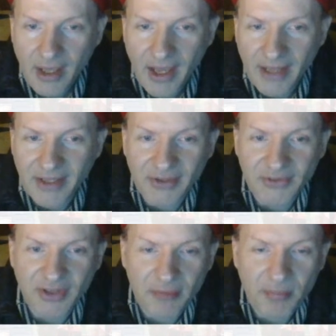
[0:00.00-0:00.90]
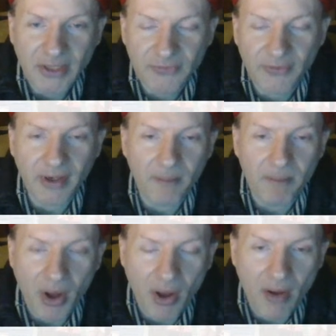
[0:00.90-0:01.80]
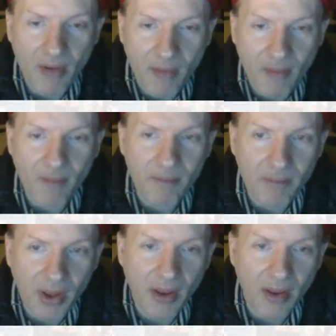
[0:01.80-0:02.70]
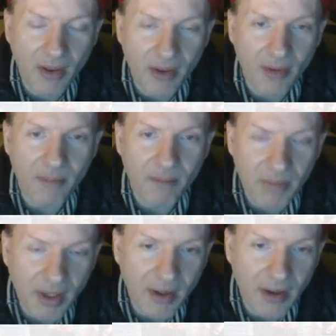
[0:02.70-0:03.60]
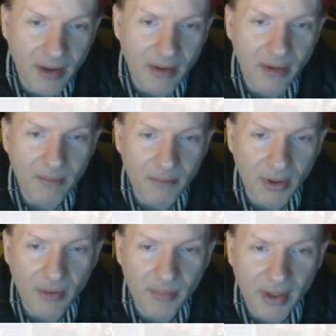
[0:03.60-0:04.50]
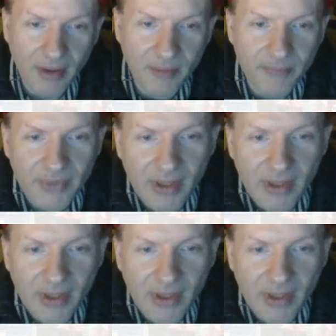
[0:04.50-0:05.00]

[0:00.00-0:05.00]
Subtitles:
then the synth bass figure, boom, boom, boom, boom, boom.